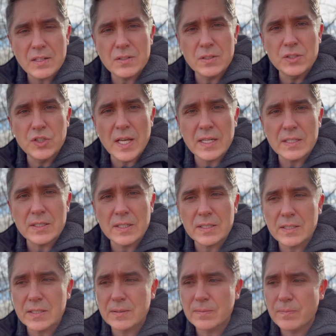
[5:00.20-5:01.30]
to
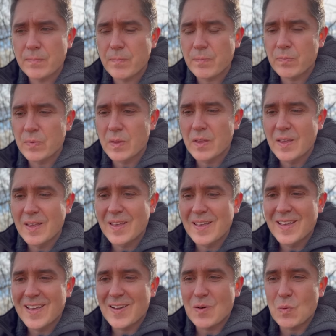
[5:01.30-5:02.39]
Genesis,
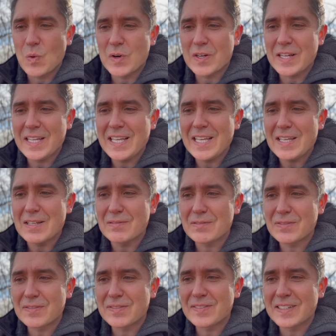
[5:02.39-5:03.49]
where
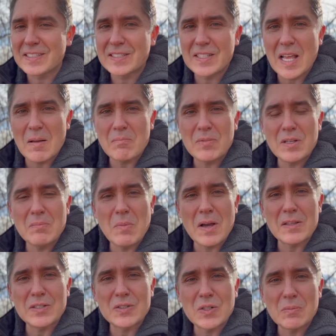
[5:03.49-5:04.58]
Eve is tempted by
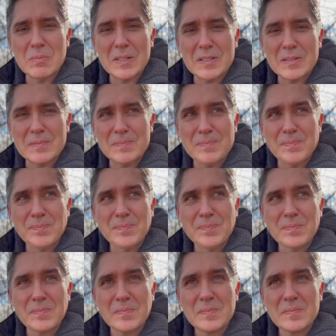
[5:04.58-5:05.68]
the serpent.
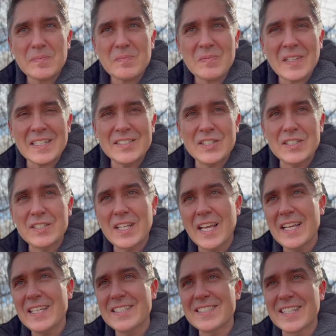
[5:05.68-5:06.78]
She
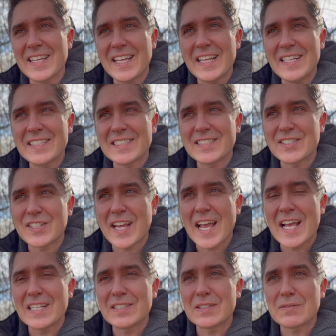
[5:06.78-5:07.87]
takes and eats and she
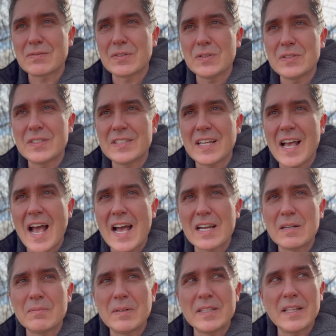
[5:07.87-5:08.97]
hands the fruit to
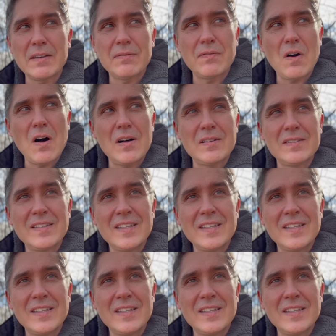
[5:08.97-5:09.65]
Adam and they fall.